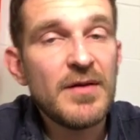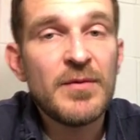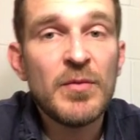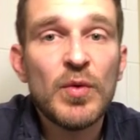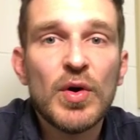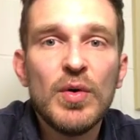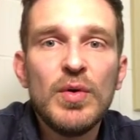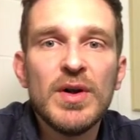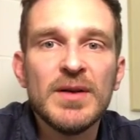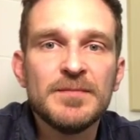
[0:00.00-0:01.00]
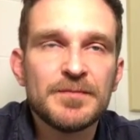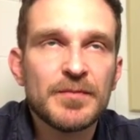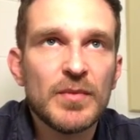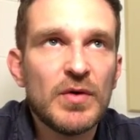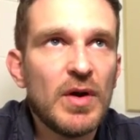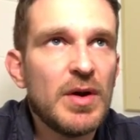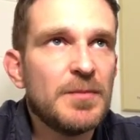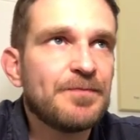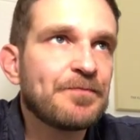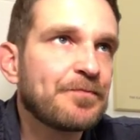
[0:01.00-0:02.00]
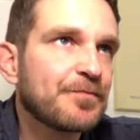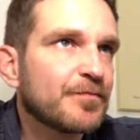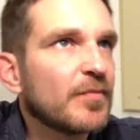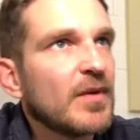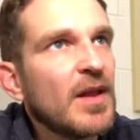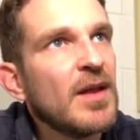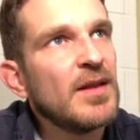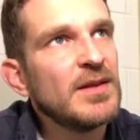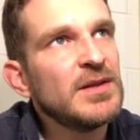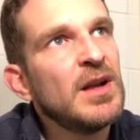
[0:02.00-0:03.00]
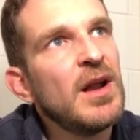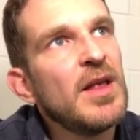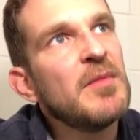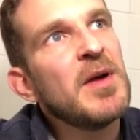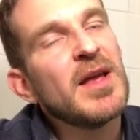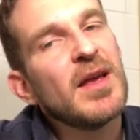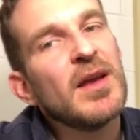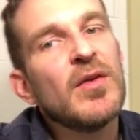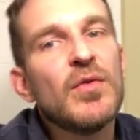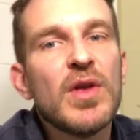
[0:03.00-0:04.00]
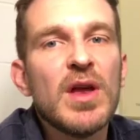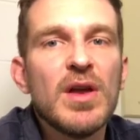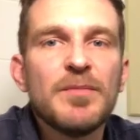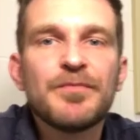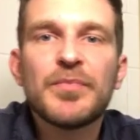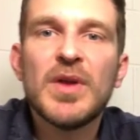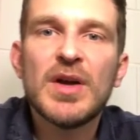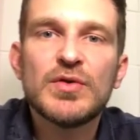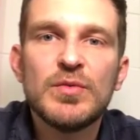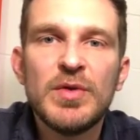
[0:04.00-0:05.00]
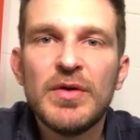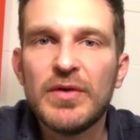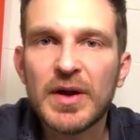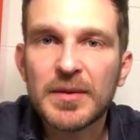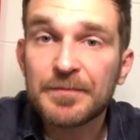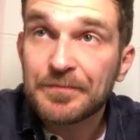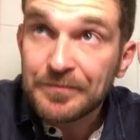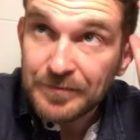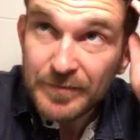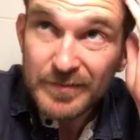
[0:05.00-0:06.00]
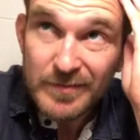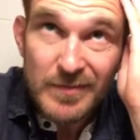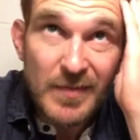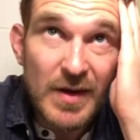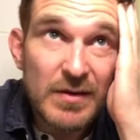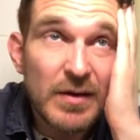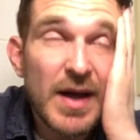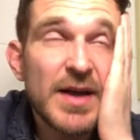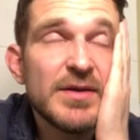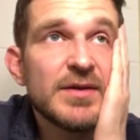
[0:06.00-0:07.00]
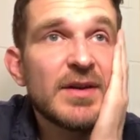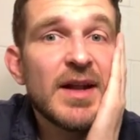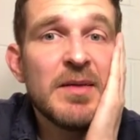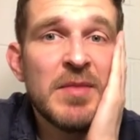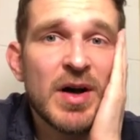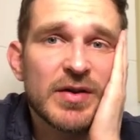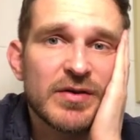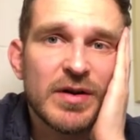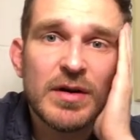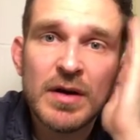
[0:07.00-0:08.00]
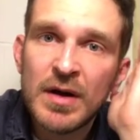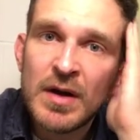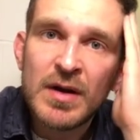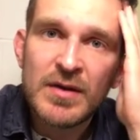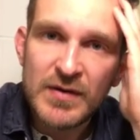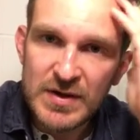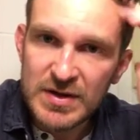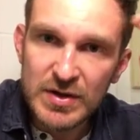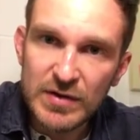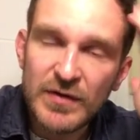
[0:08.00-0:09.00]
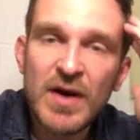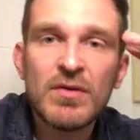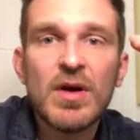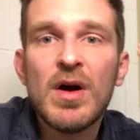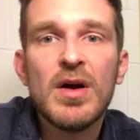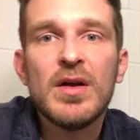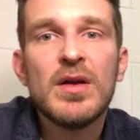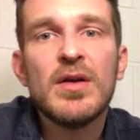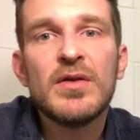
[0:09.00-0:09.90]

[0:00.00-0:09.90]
recording. So it's kind of like the making of the actual music. It took ages to get it mastered. Eventually just found a guy